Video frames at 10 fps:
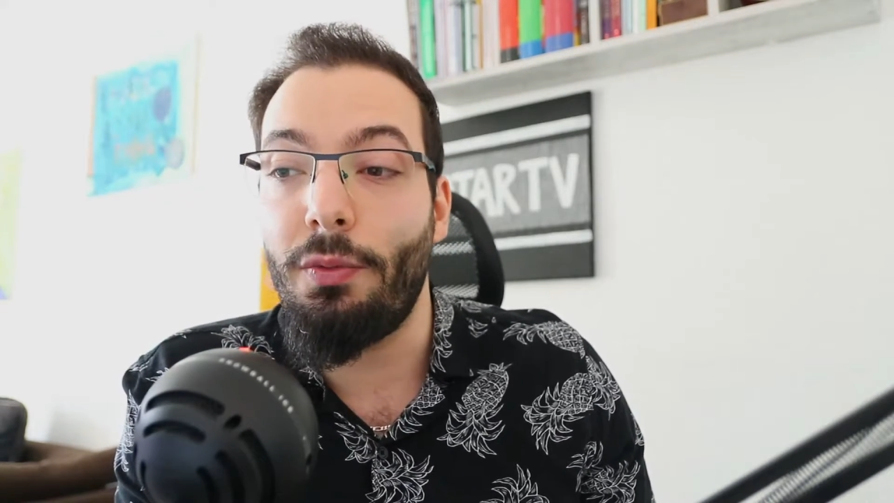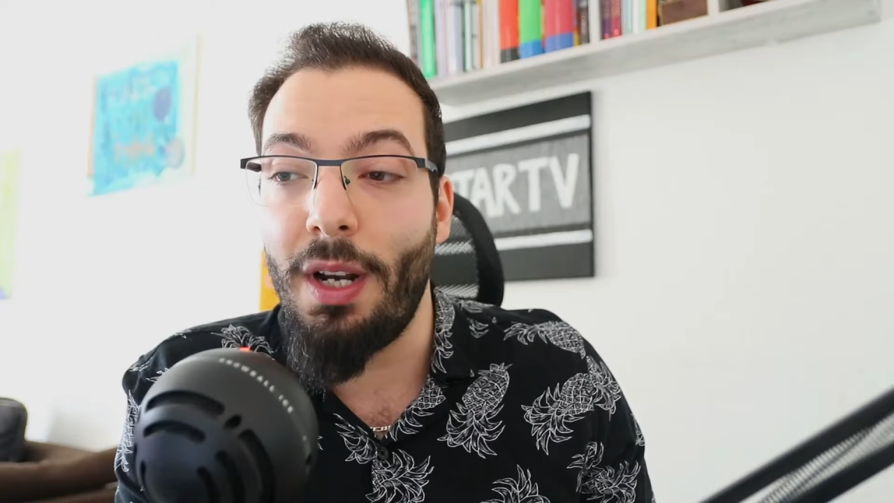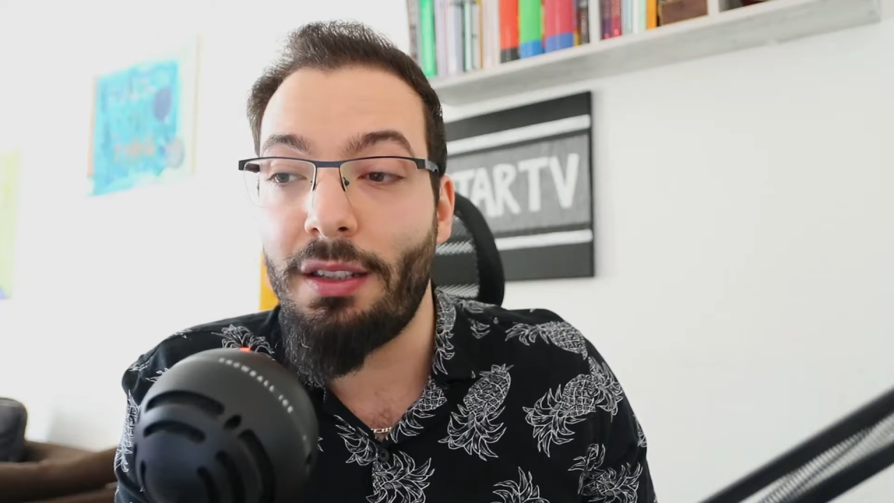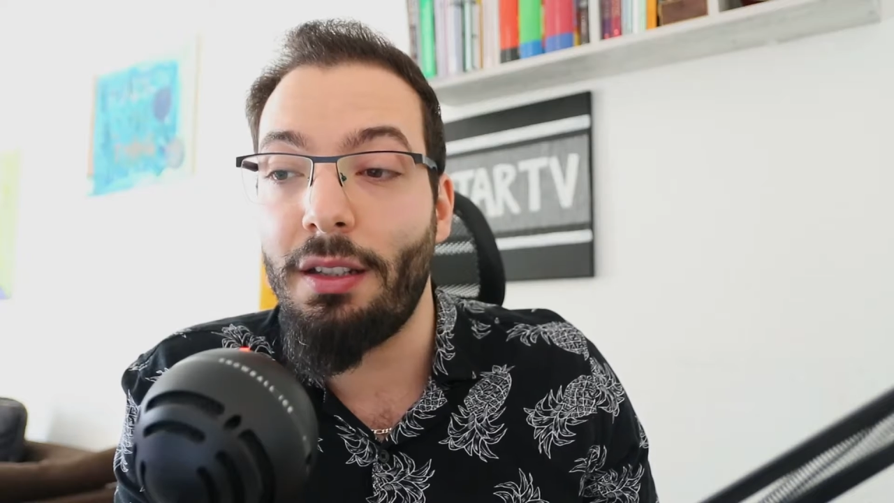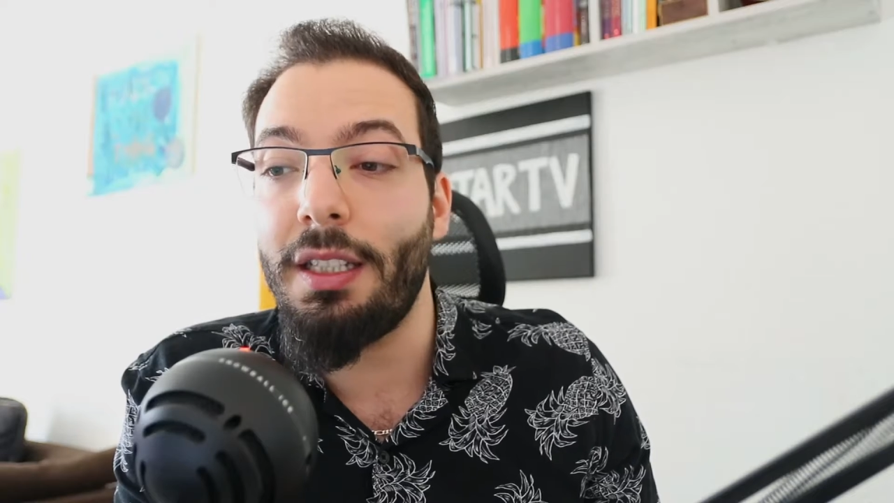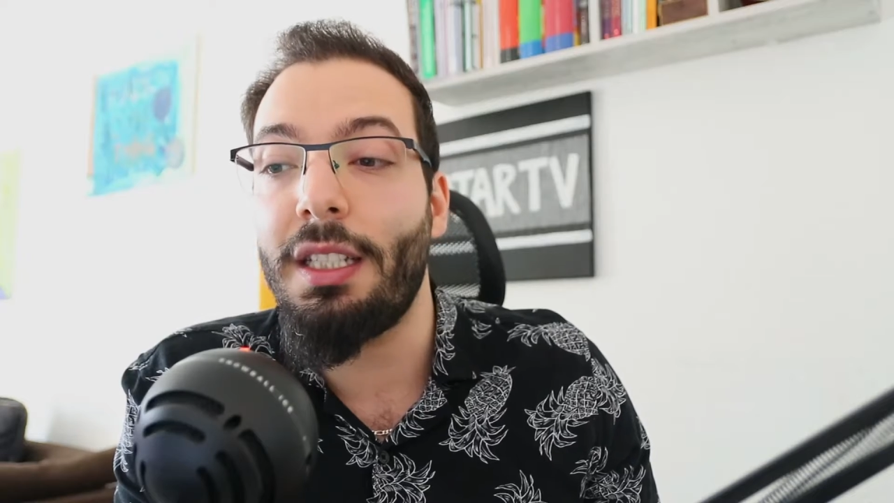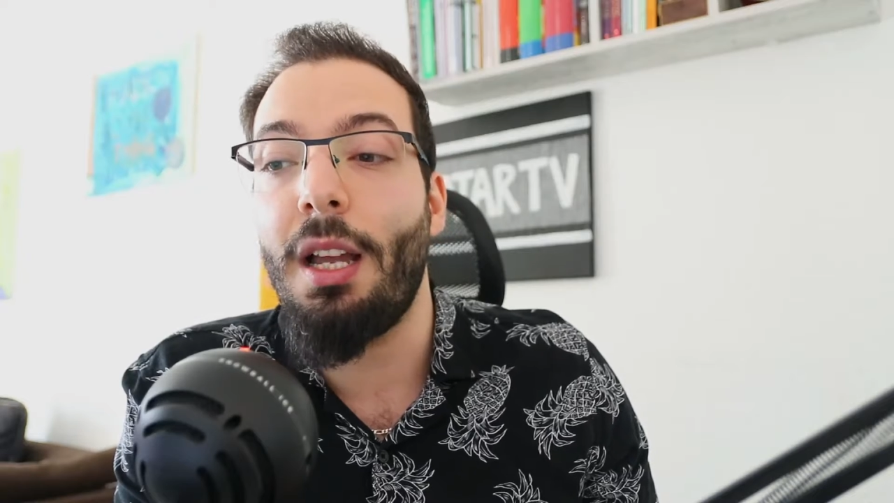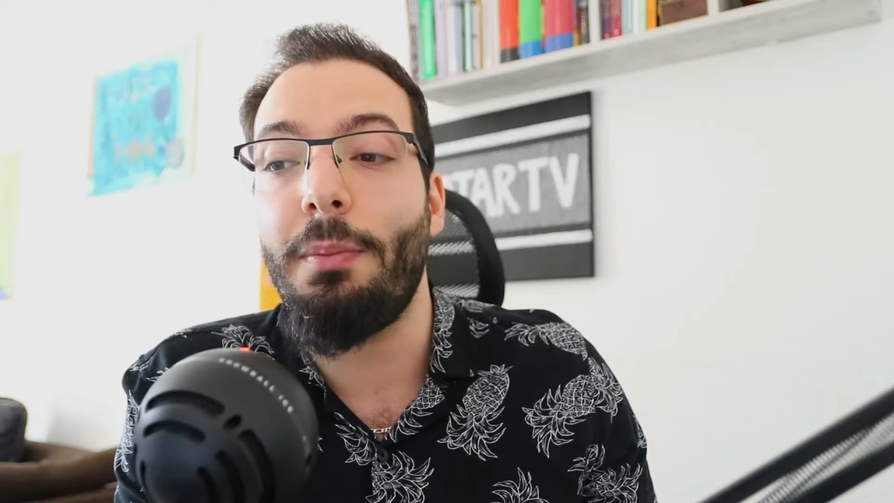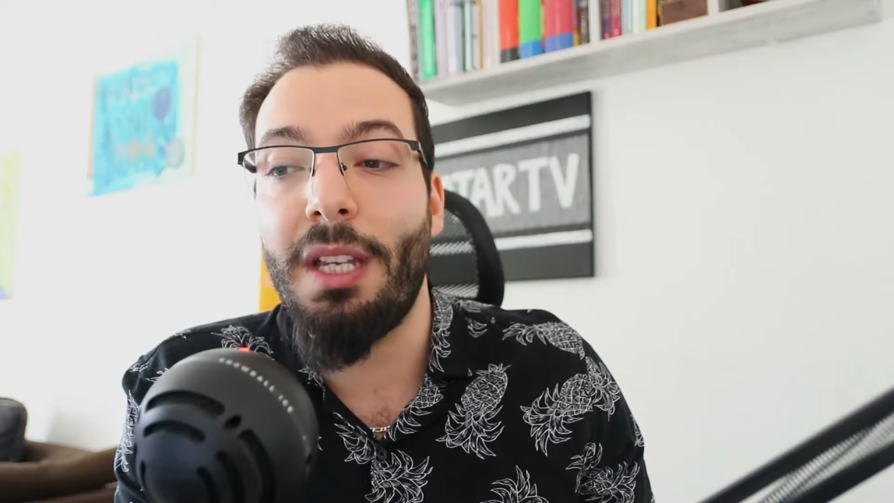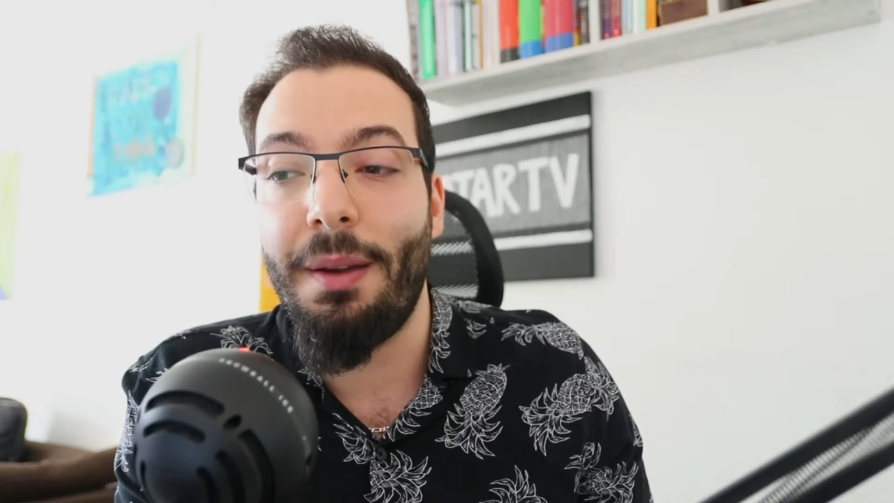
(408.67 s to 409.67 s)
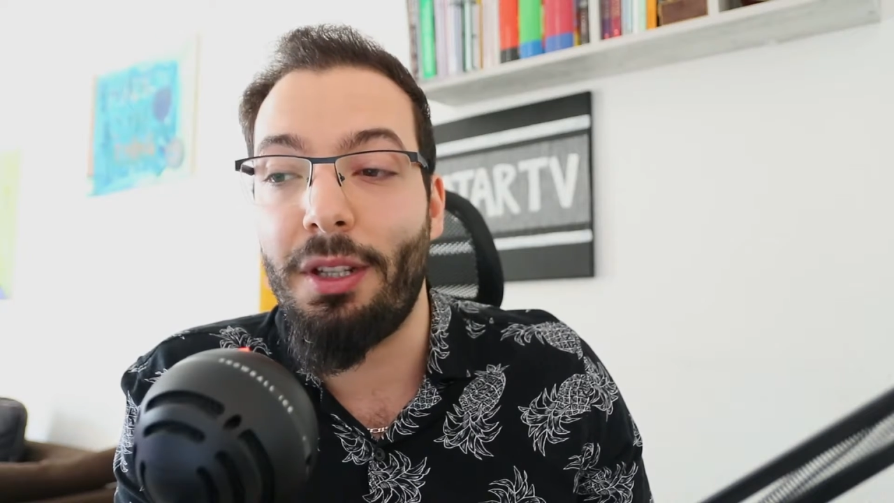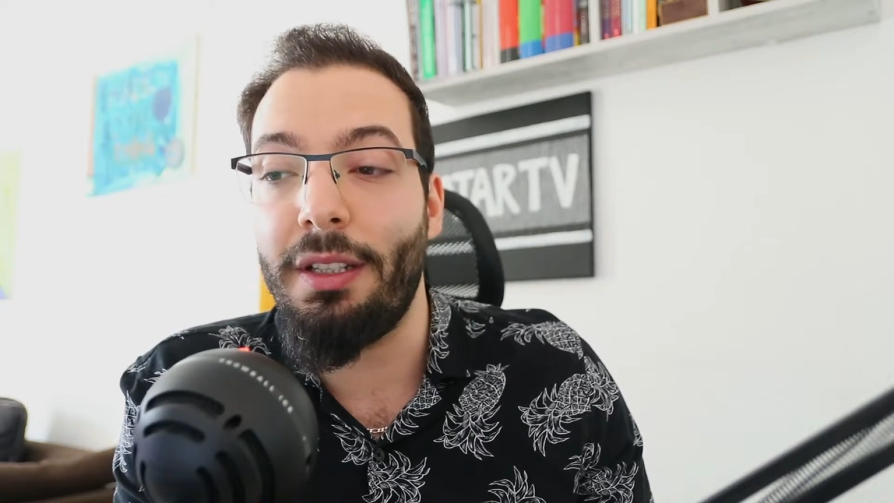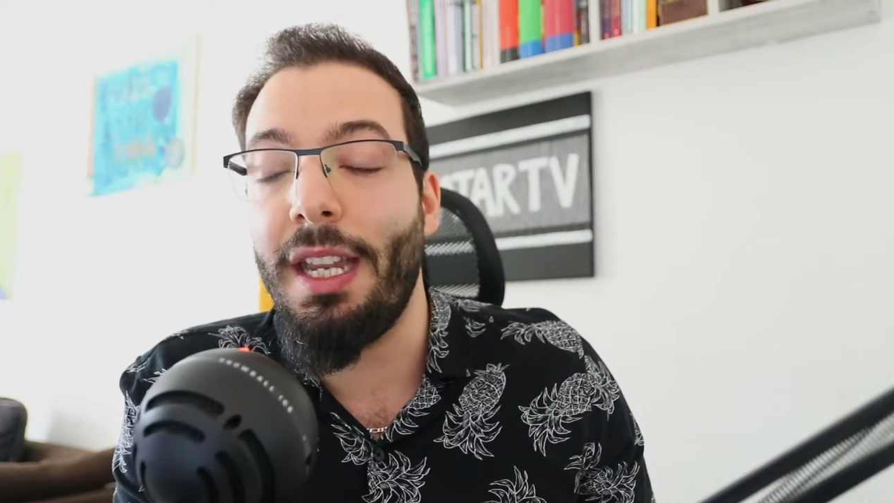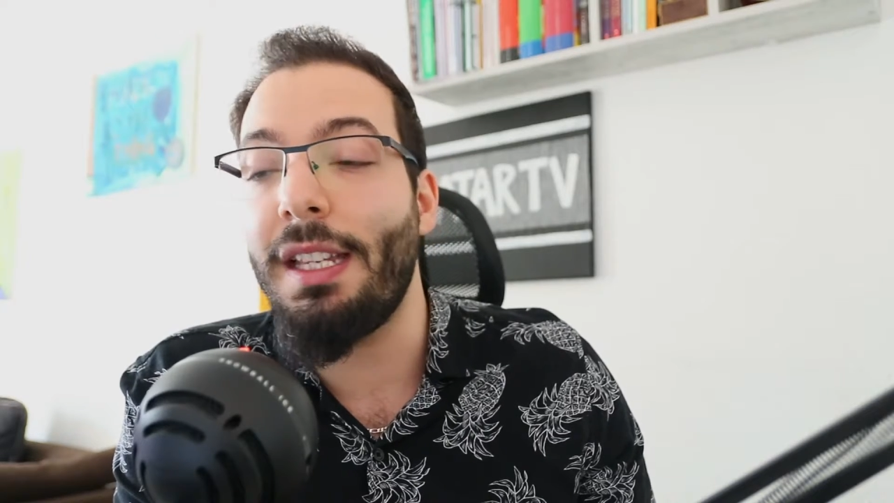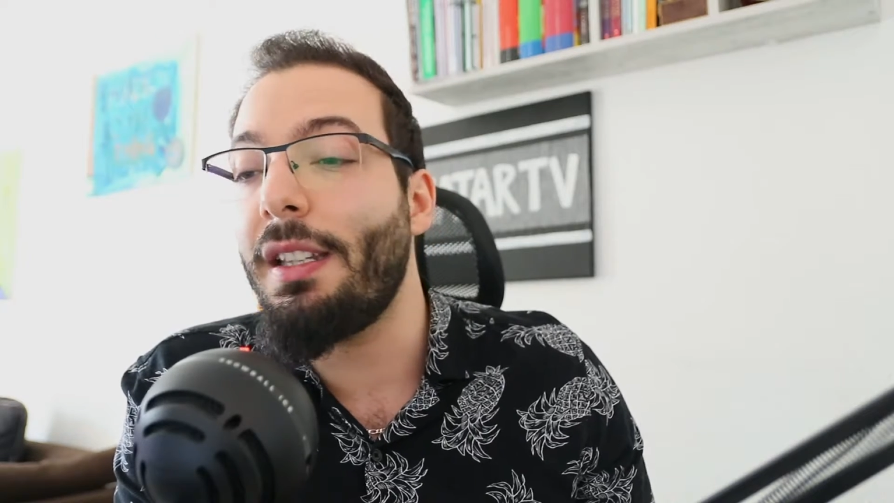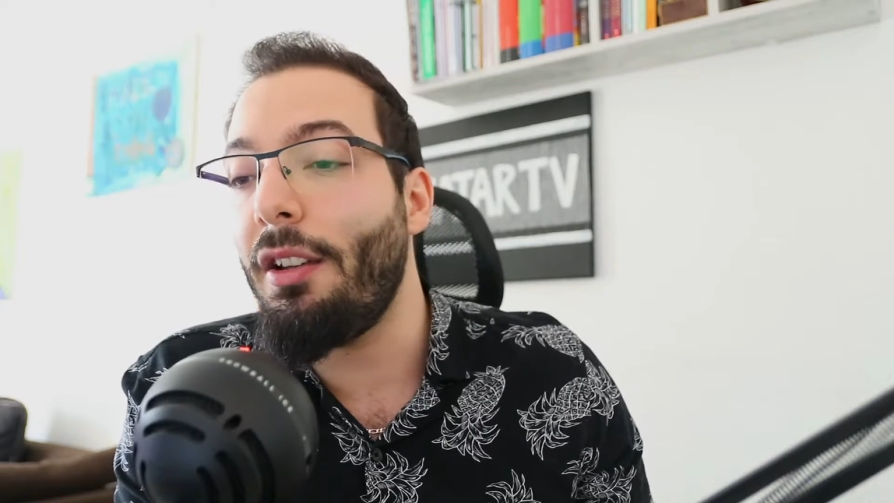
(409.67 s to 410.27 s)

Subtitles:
rental income, capital gains.